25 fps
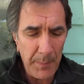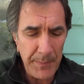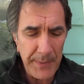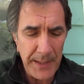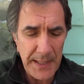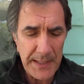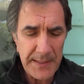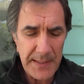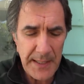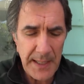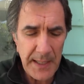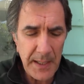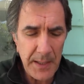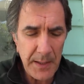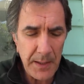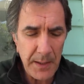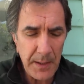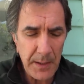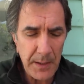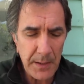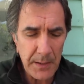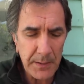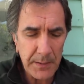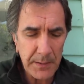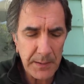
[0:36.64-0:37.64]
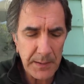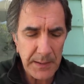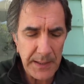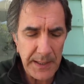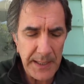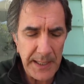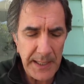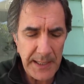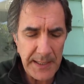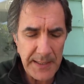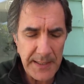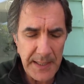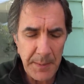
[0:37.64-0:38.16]
It's like
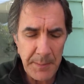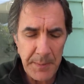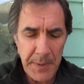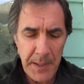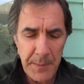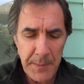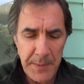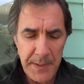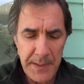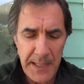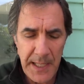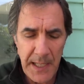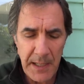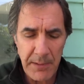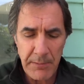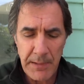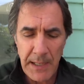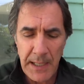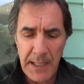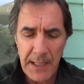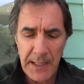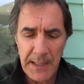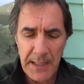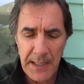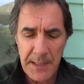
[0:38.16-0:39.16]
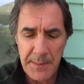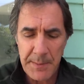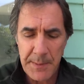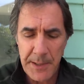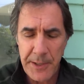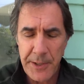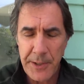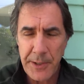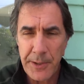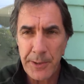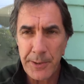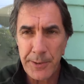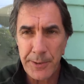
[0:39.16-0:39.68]
he sometimes can't recognize my
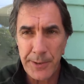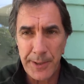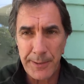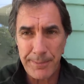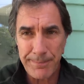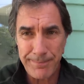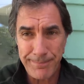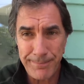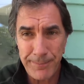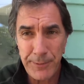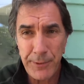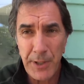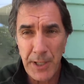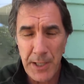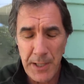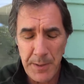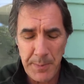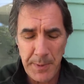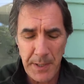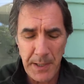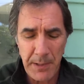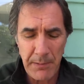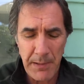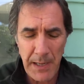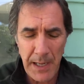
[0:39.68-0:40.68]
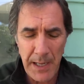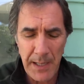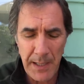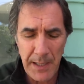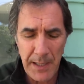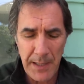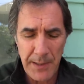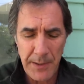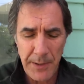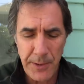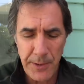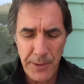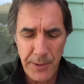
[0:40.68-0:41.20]
children." Trust me, he
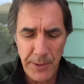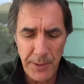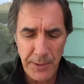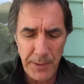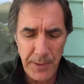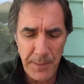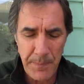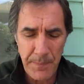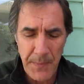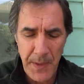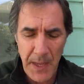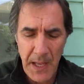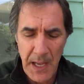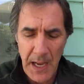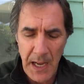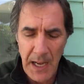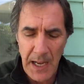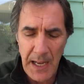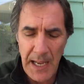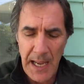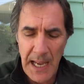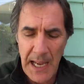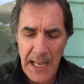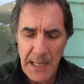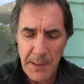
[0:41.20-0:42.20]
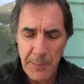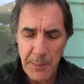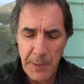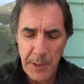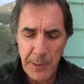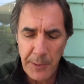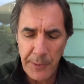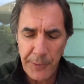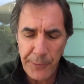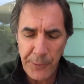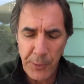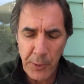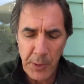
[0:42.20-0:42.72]
recognizes your children. "I had him when
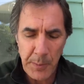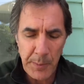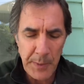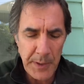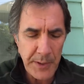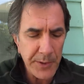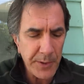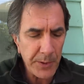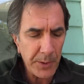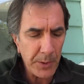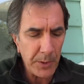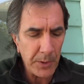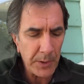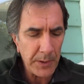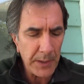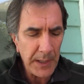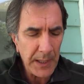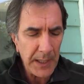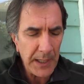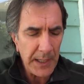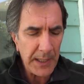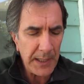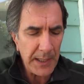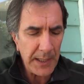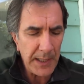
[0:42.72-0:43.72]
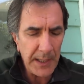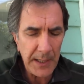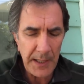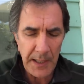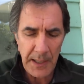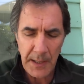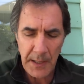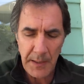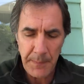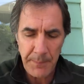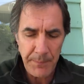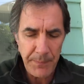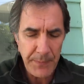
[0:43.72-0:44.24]
he was 4 months old, and
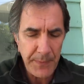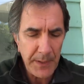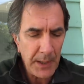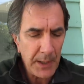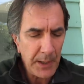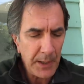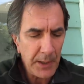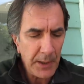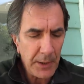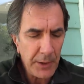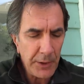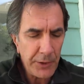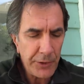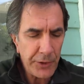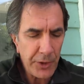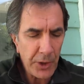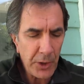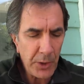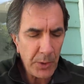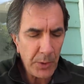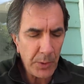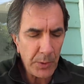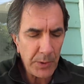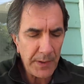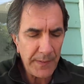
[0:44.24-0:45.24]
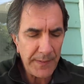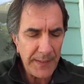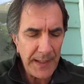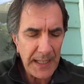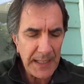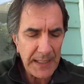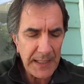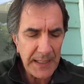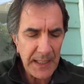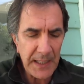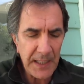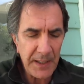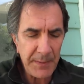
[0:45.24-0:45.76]
he showed
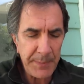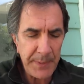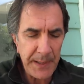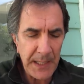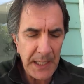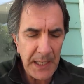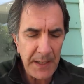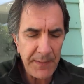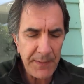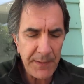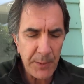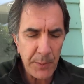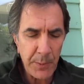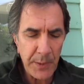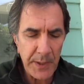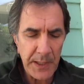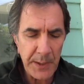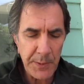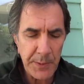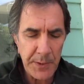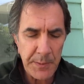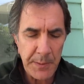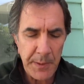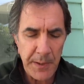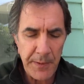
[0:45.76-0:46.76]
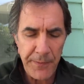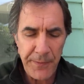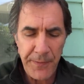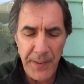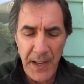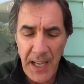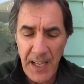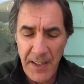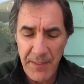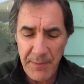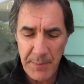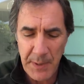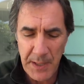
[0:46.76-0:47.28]
that kind of behavior when he was about
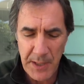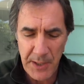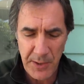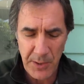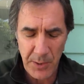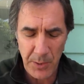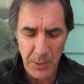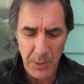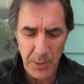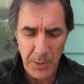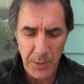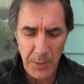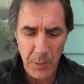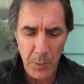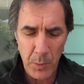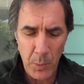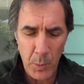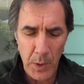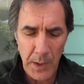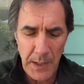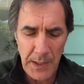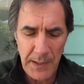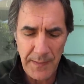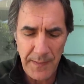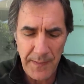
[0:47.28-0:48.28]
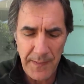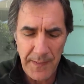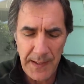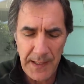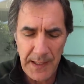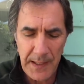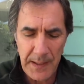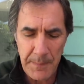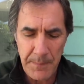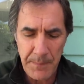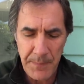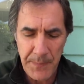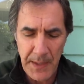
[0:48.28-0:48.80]
5 months old. One
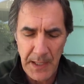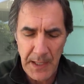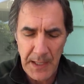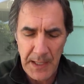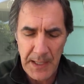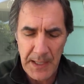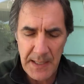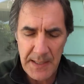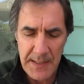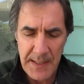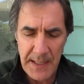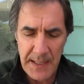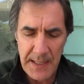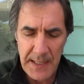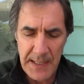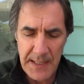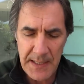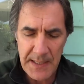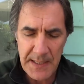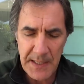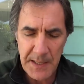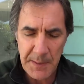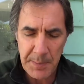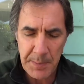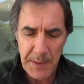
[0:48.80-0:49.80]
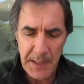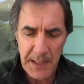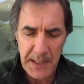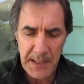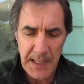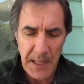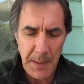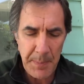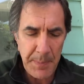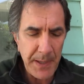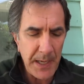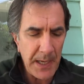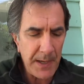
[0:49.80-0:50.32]
thing is that he's displaying
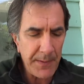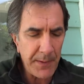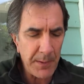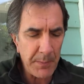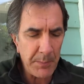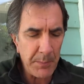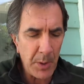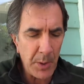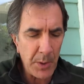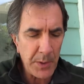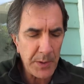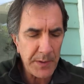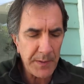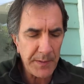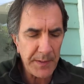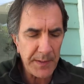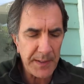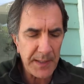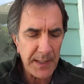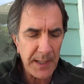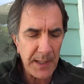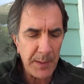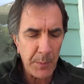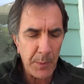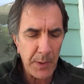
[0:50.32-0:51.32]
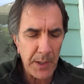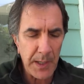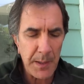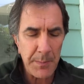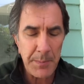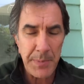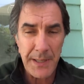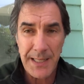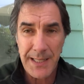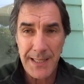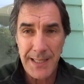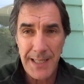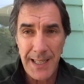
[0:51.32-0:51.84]
that behavior most of the time when I'm
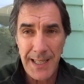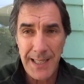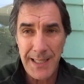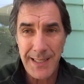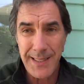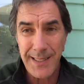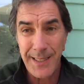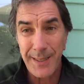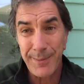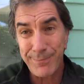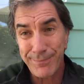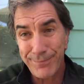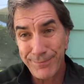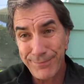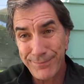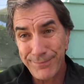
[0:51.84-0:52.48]
beside him."